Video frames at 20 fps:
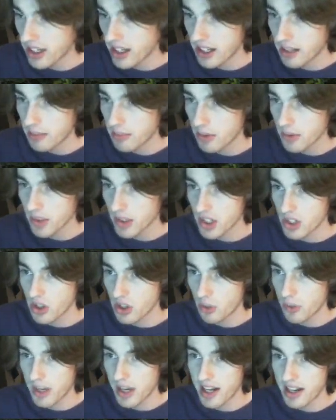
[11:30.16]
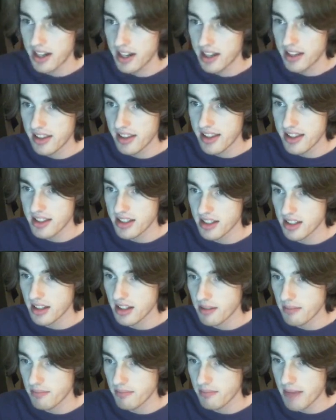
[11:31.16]
here. I'm not really sure where. There's
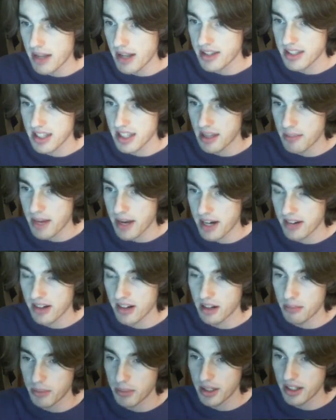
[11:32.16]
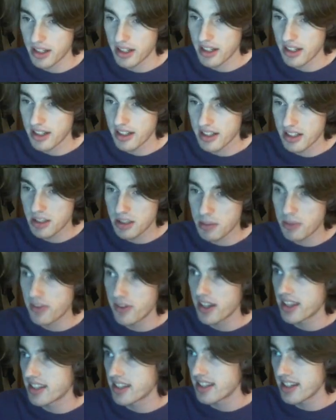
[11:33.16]
mountains in the background, but to be
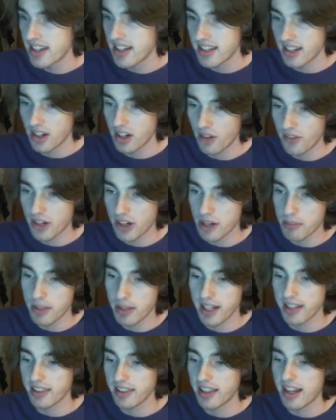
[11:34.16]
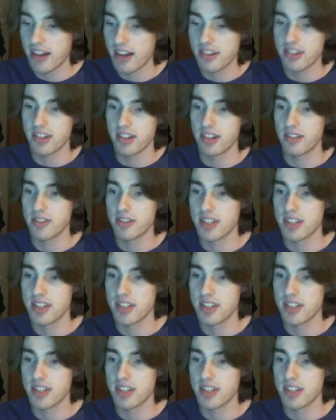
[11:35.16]
fair, the cities are not very big in Laos, so